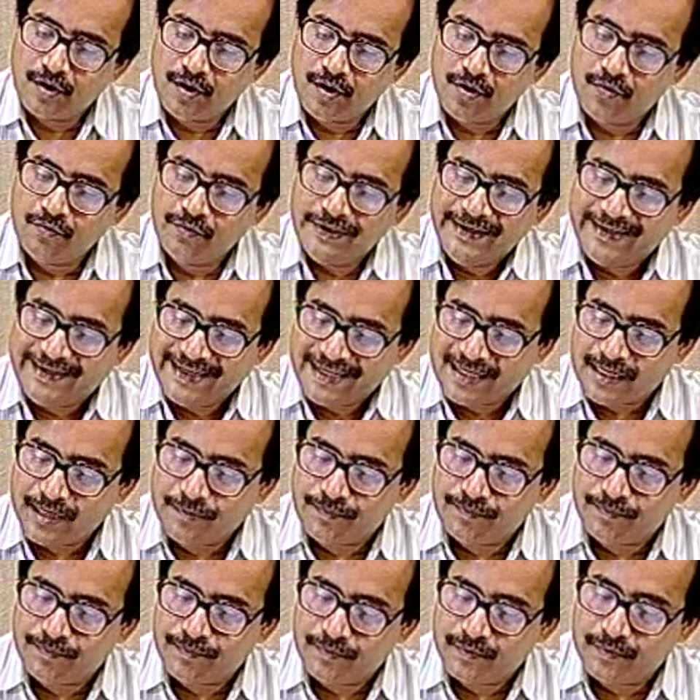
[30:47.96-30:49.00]
we will take
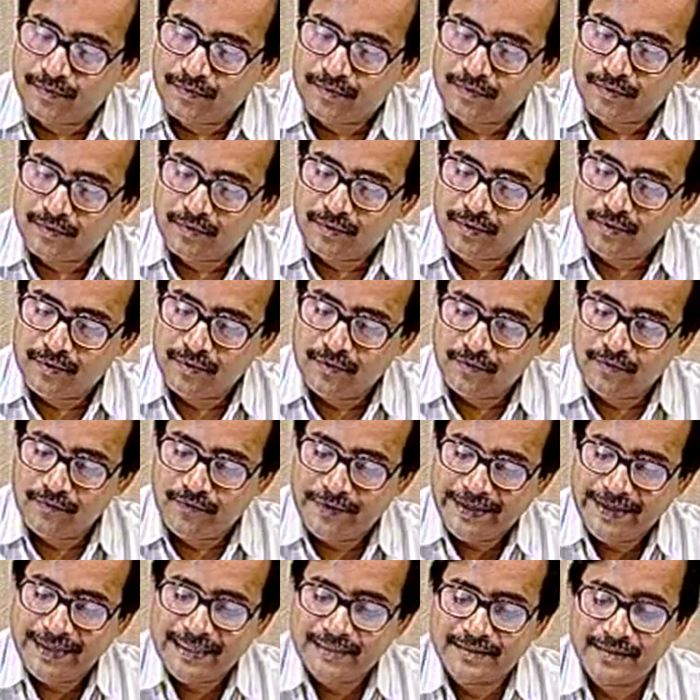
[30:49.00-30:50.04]
up
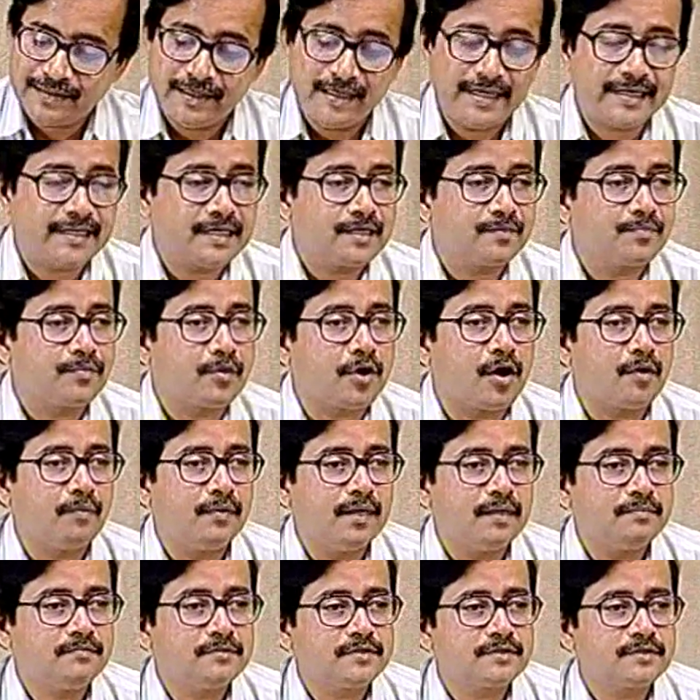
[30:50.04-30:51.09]
various related
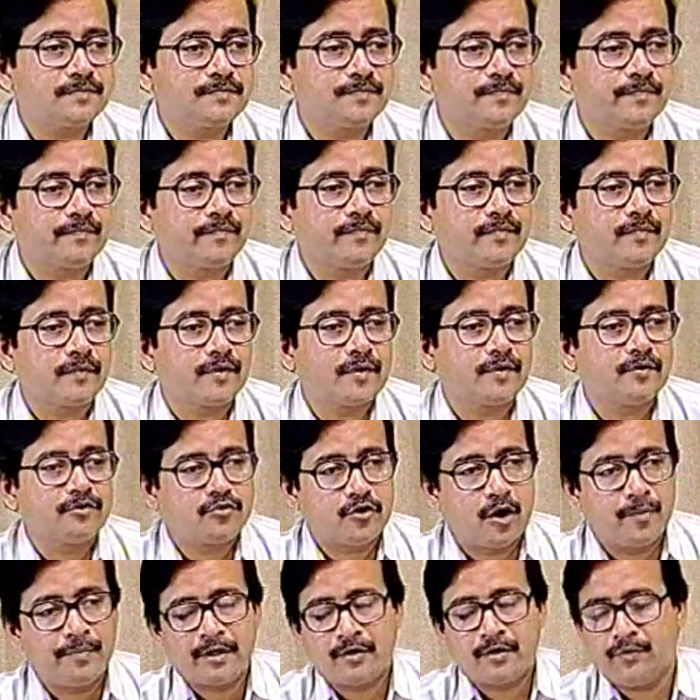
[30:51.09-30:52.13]
problems
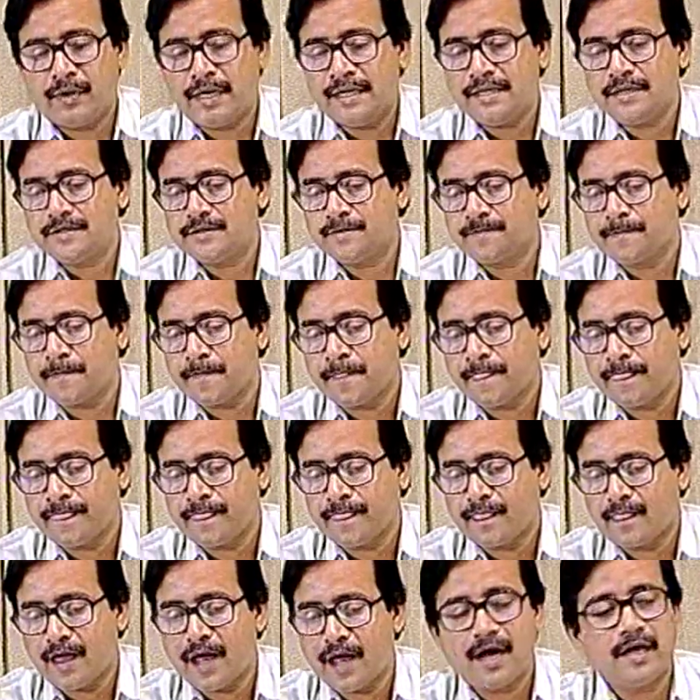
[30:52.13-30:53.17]
topic wise,
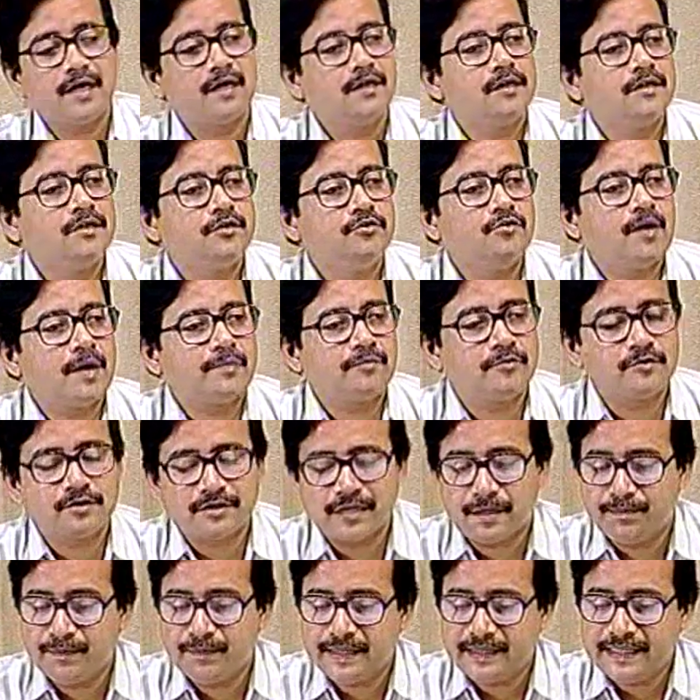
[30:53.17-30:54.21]
and you have to
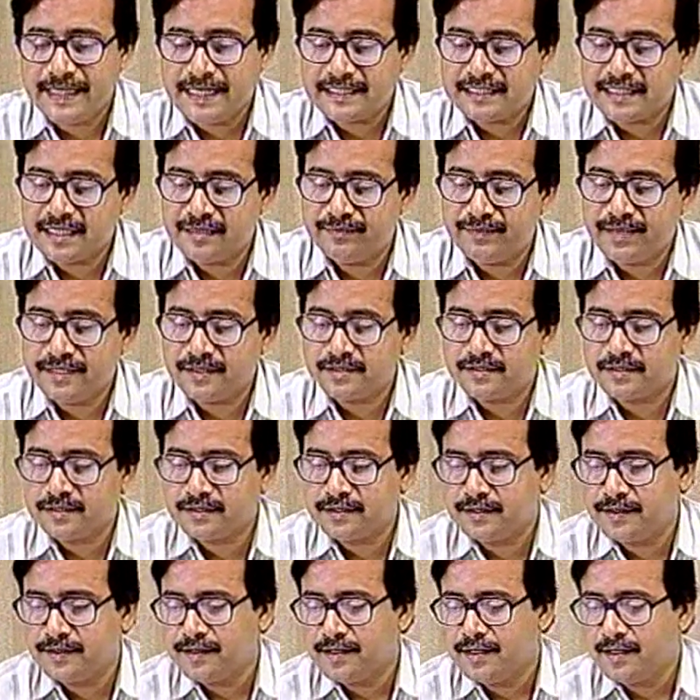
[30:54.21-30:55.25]
submit the assignments
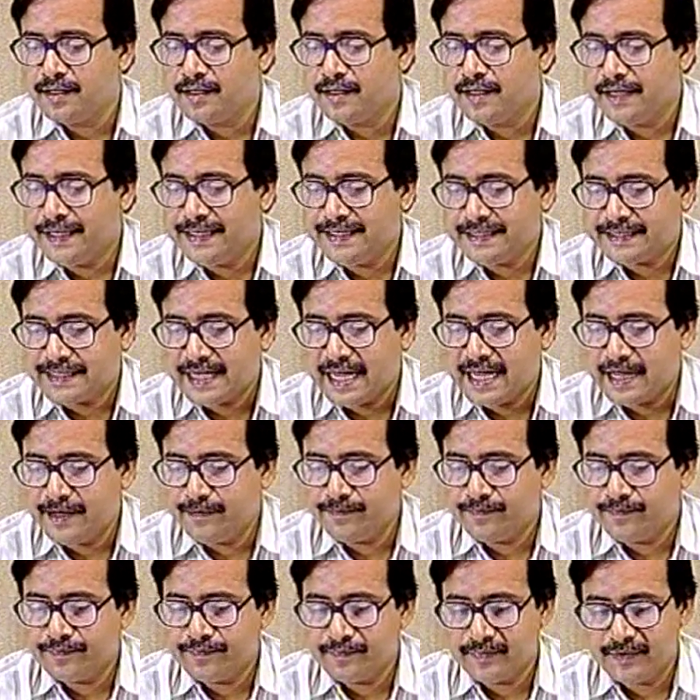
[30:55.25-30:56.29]
in time.
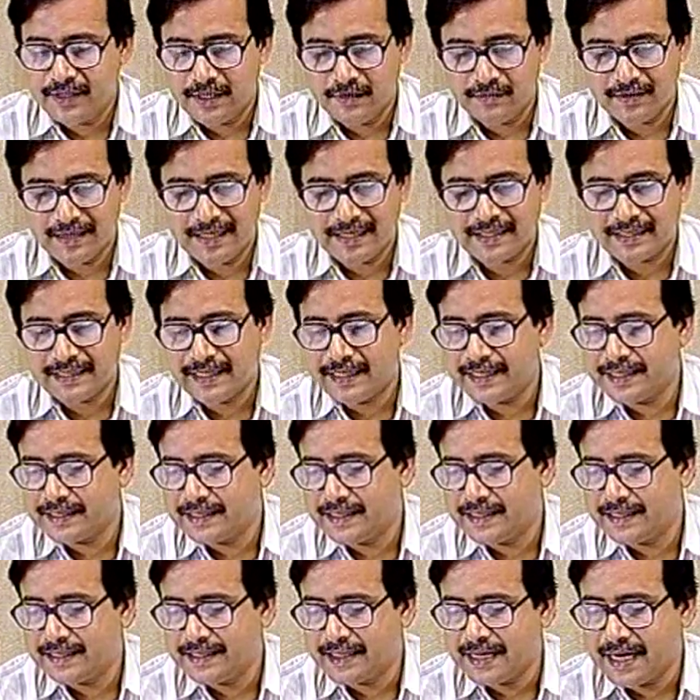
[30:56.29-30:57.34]
they will get
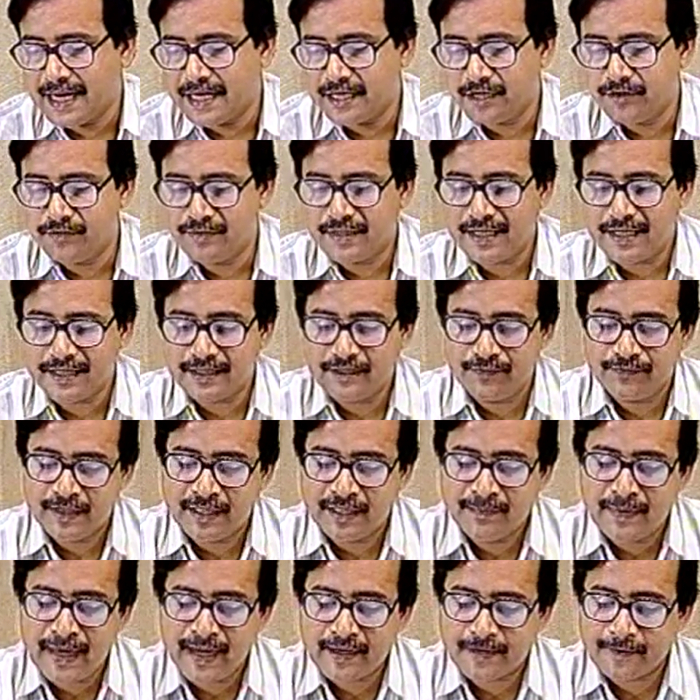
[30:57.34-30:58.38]
corrected and you will get the
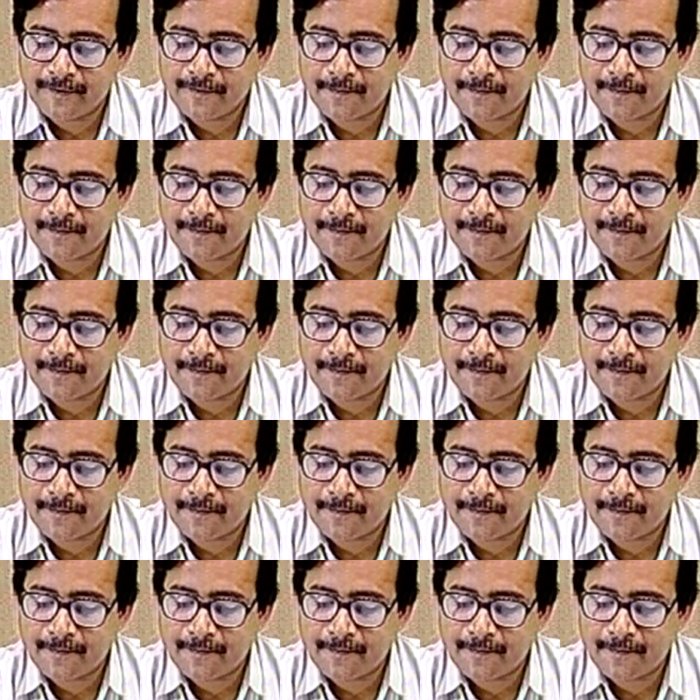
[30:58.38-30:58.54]
feedback.